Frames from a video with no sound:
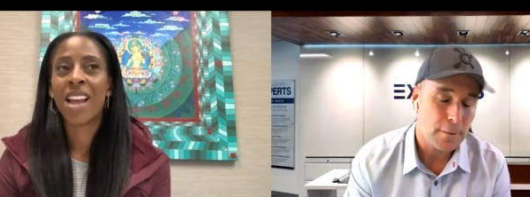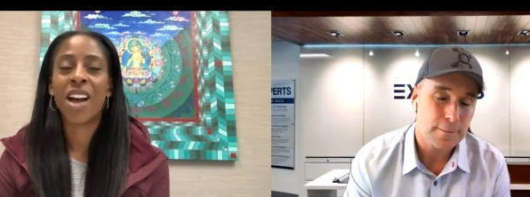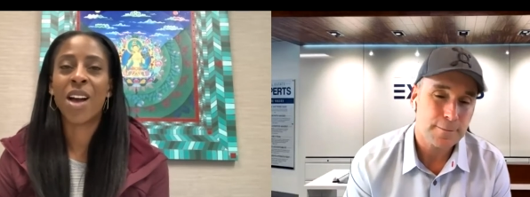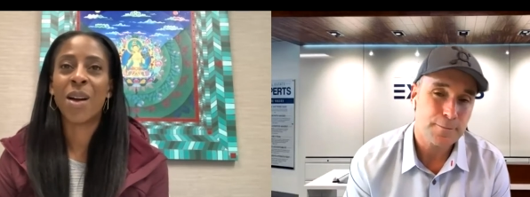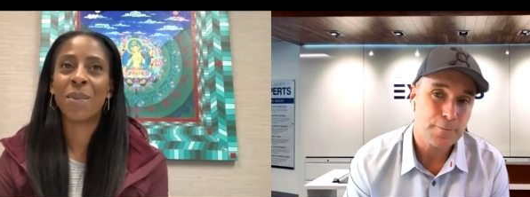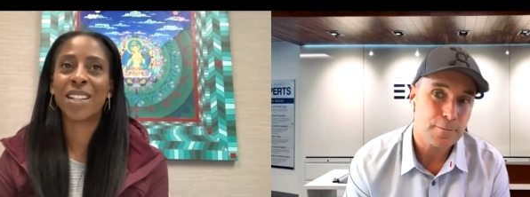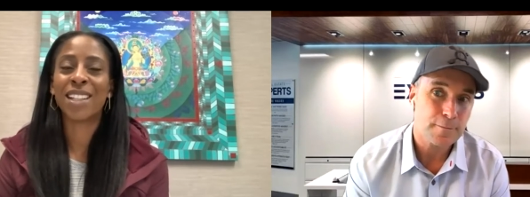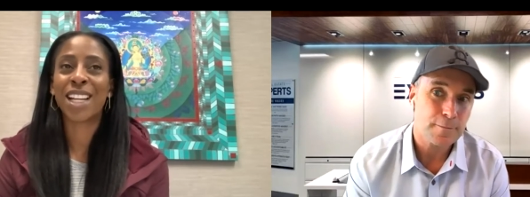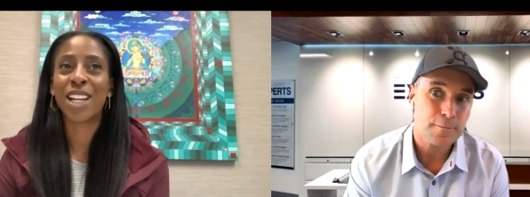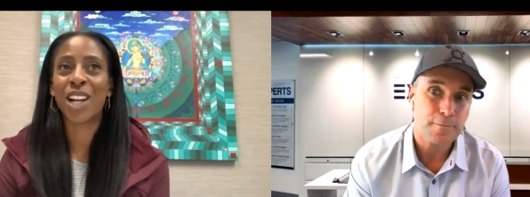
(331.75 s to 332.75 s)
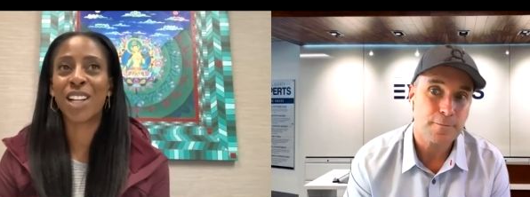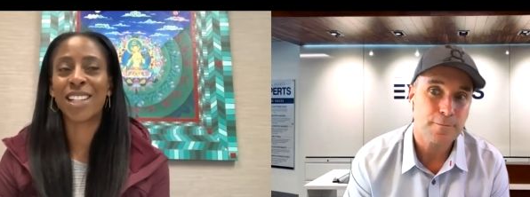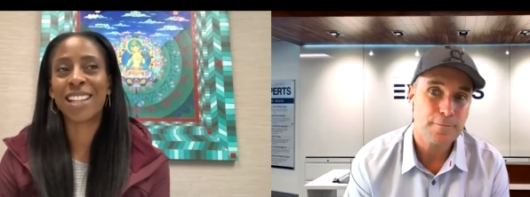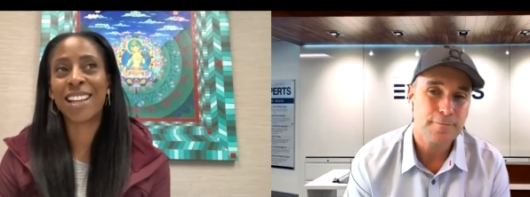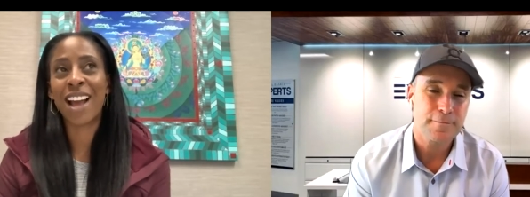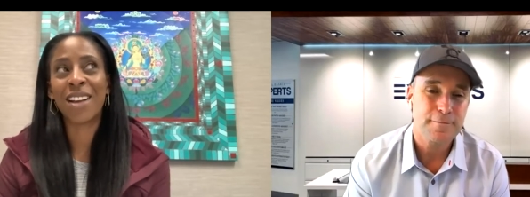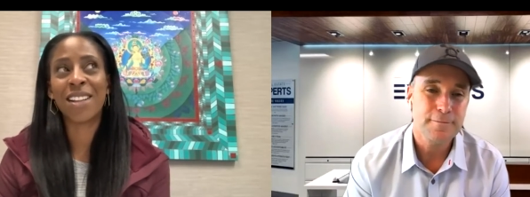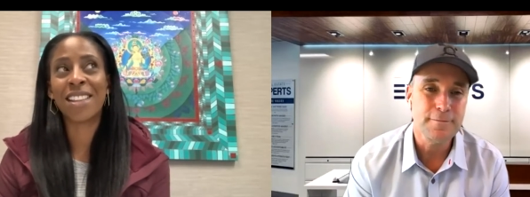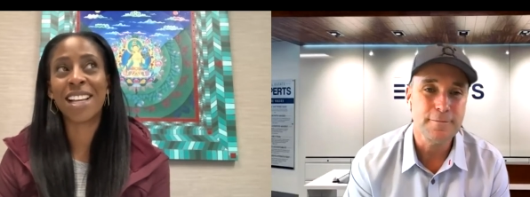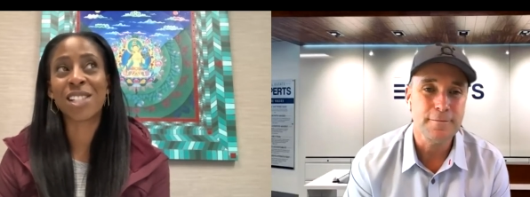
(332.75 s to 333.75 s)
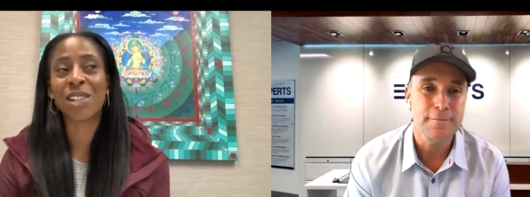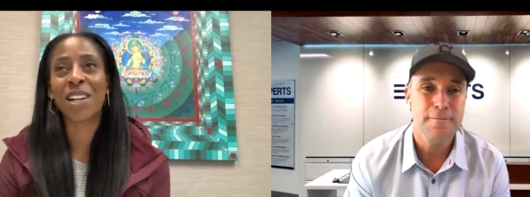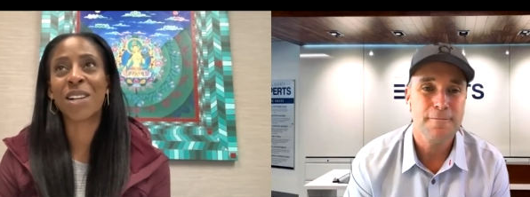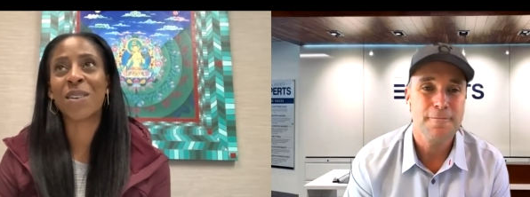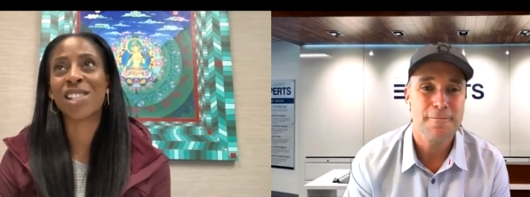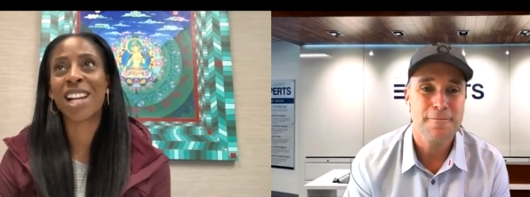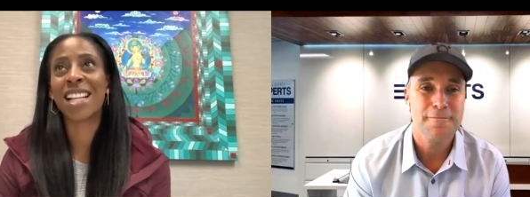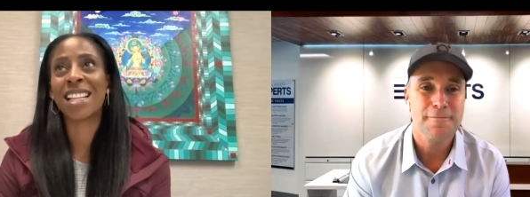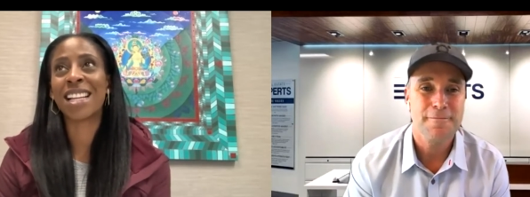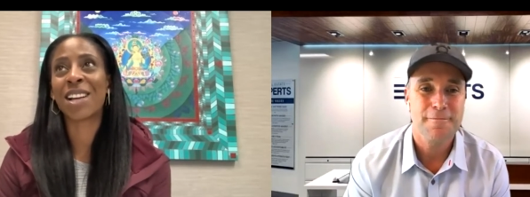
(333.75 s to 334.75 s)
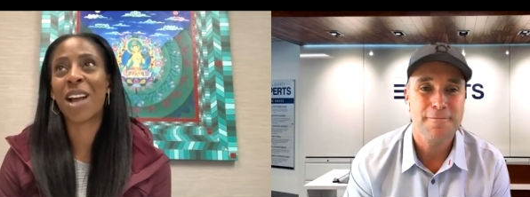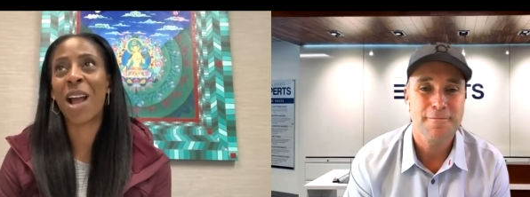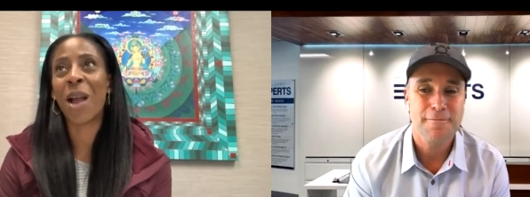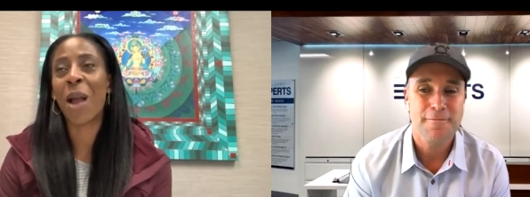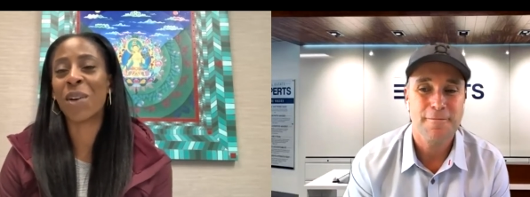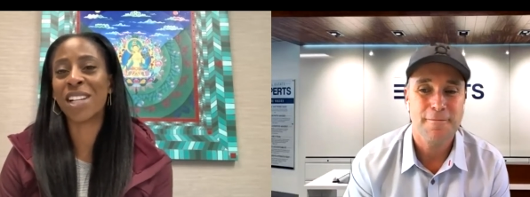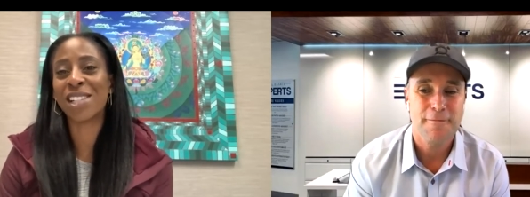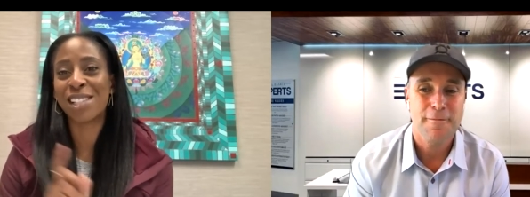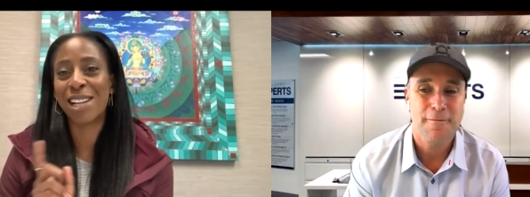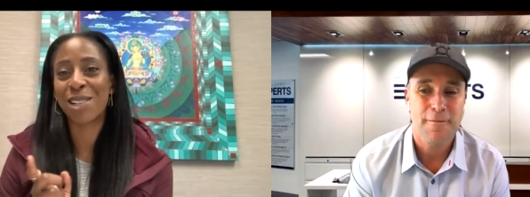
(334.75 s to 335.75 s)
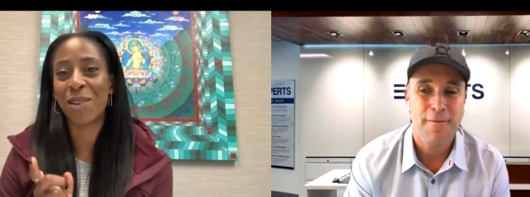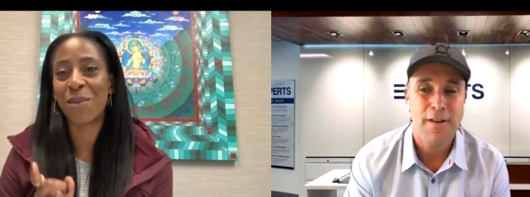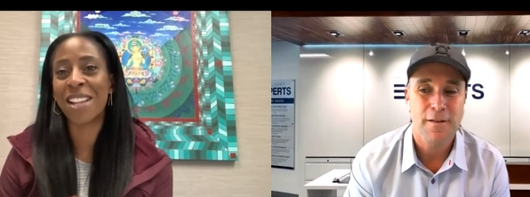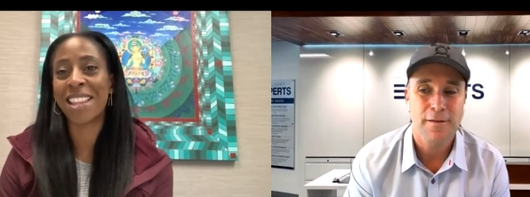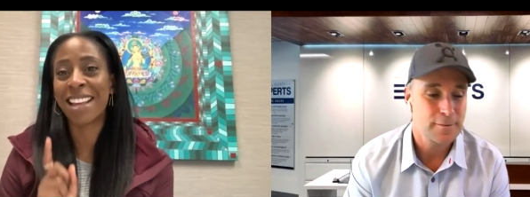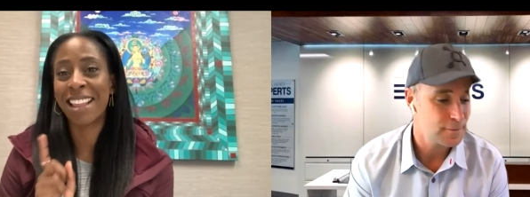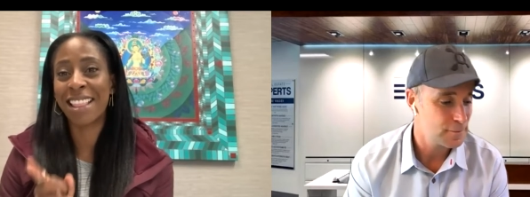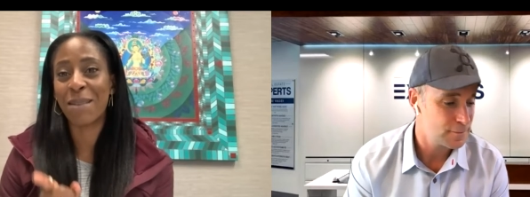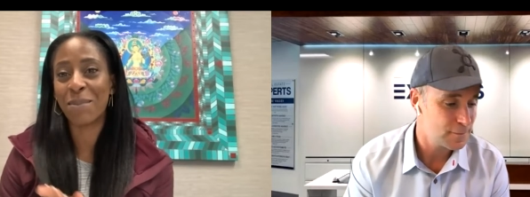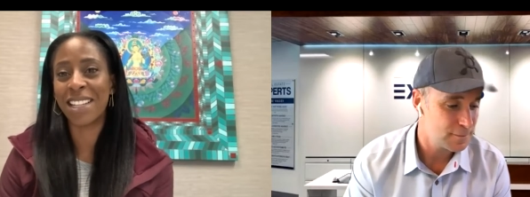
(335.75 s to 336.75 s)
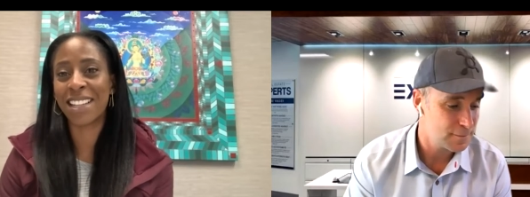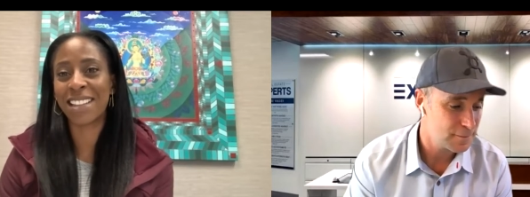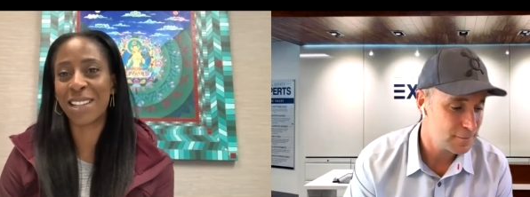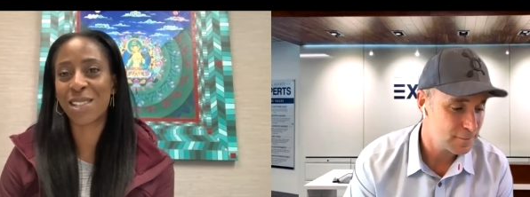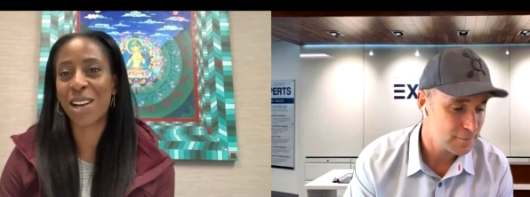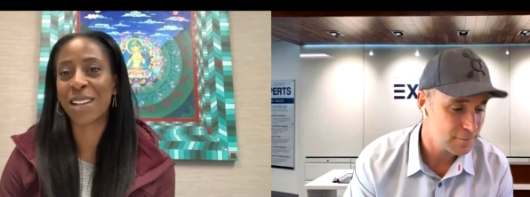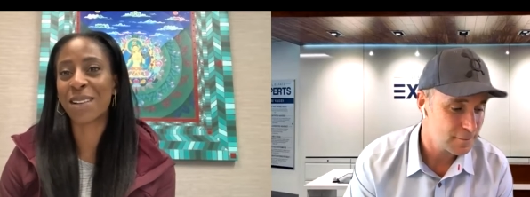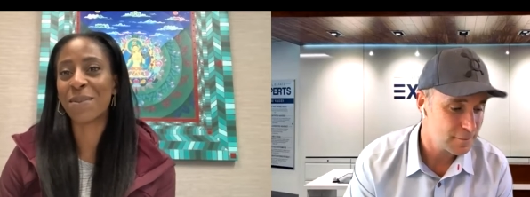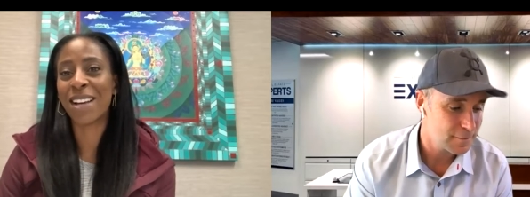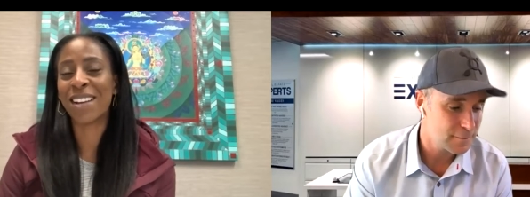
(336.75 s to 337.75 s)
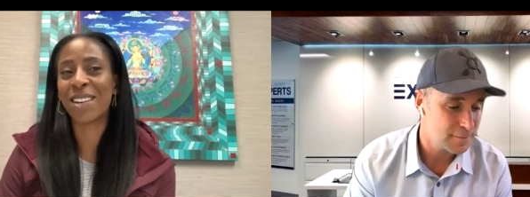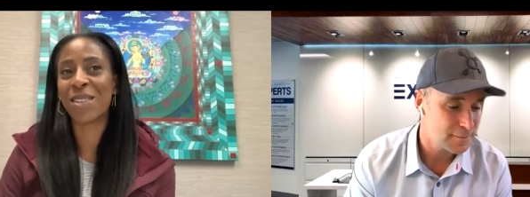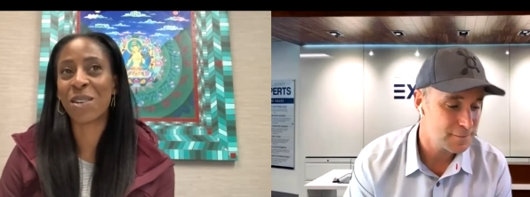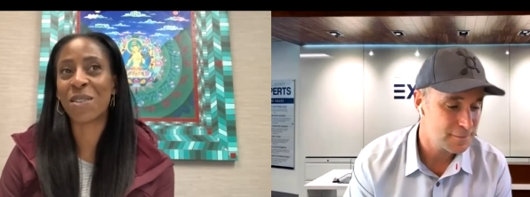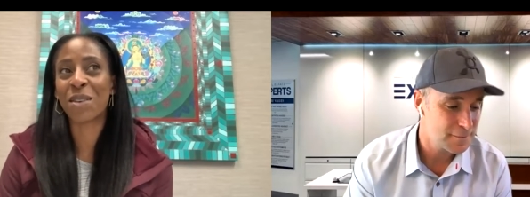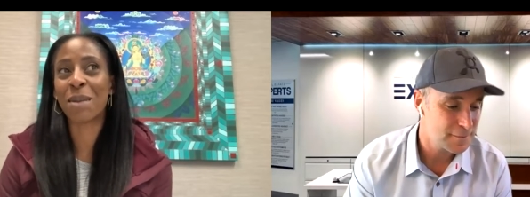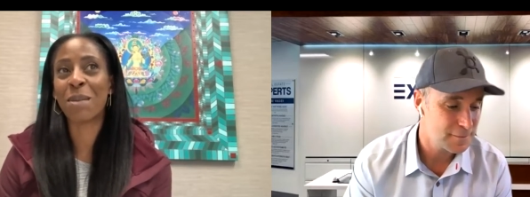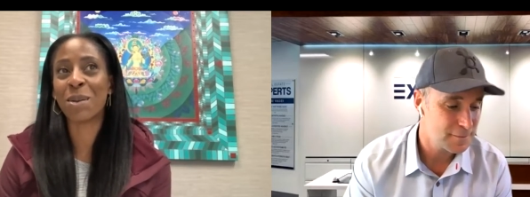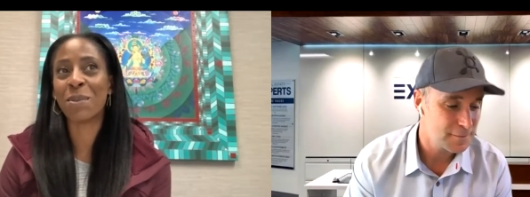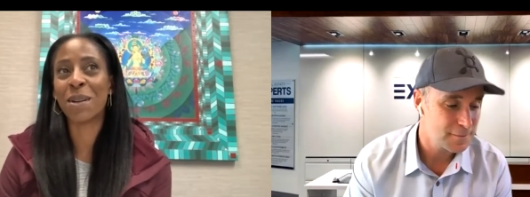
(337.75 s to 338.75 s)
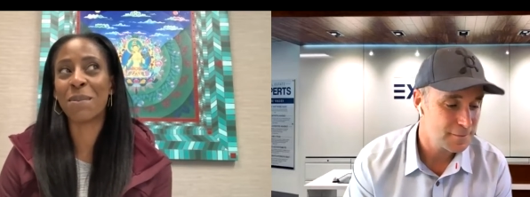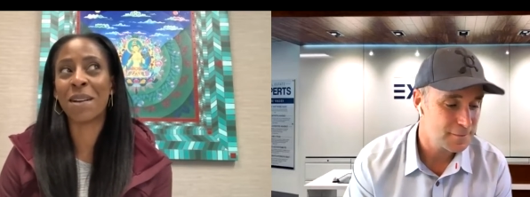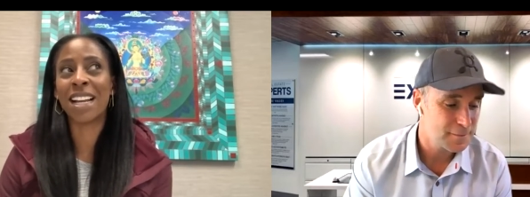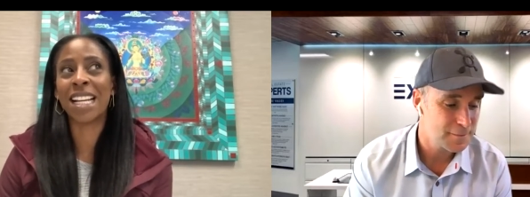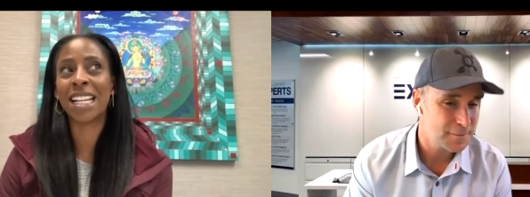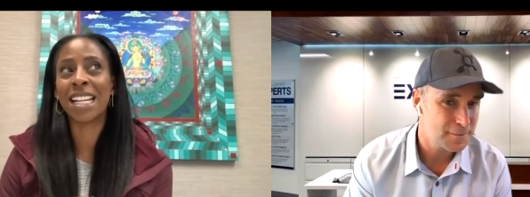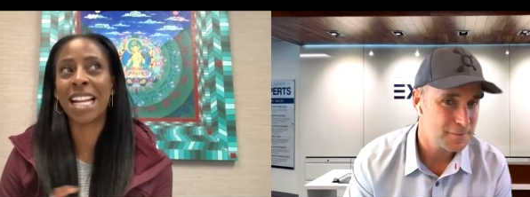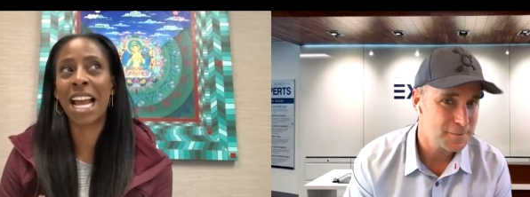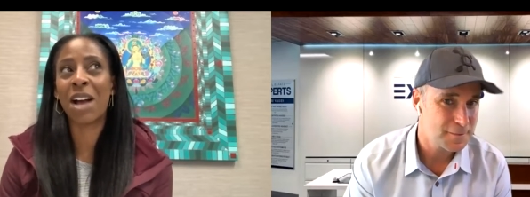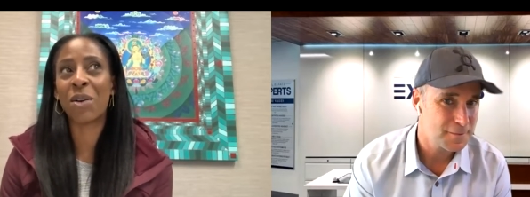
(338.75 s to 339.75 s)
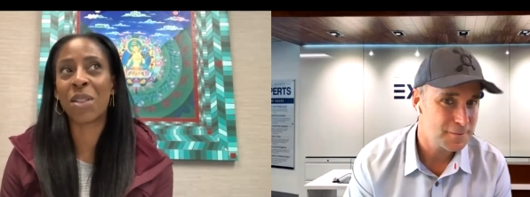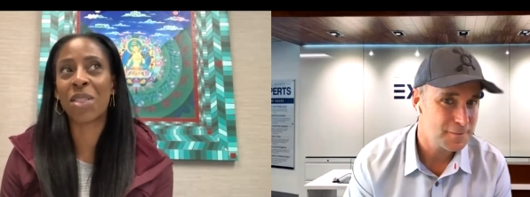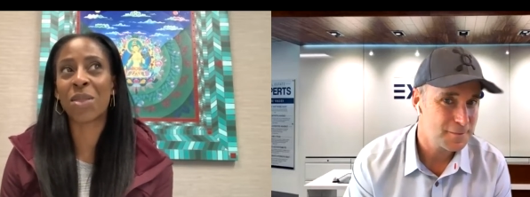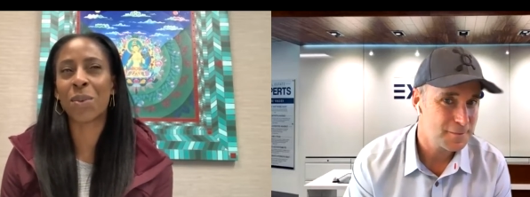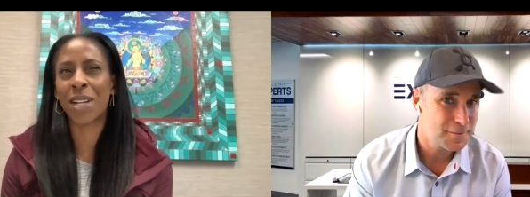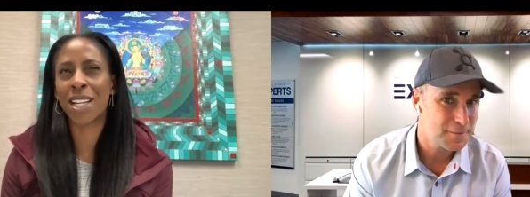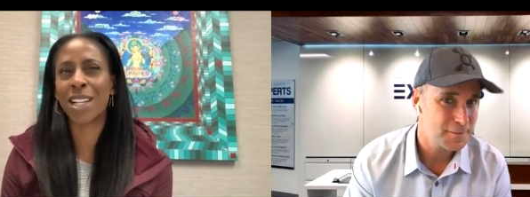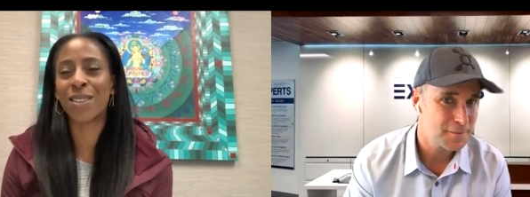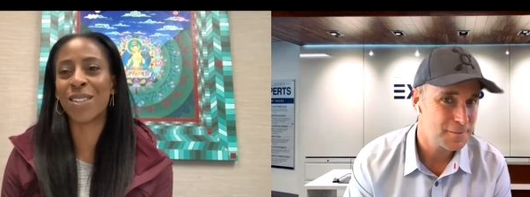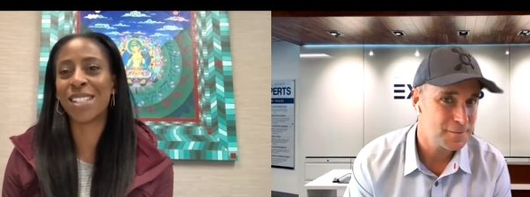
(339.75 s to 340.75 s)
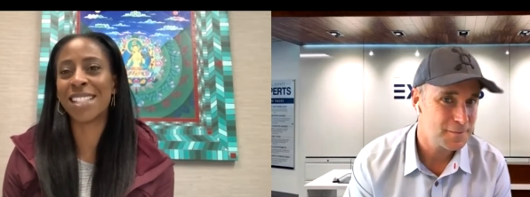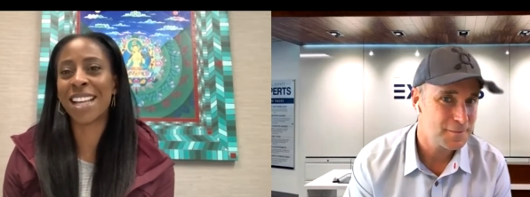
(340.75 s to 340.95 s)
Speaker 1: Um, uh, that's a great question. I think I, I want to just touch on one thing in that meeting that you're talking about. I don't know if you remember, but my now three-year-old